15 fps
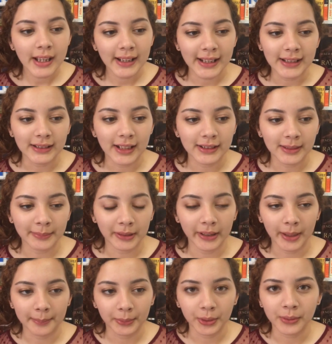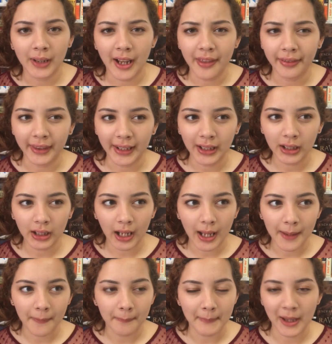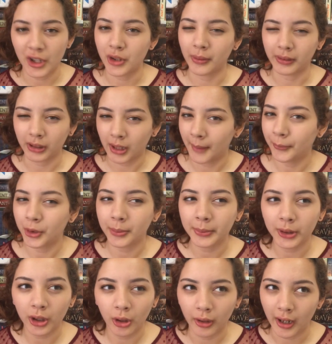He says something like, Blue, I think I've made you uncomfortable,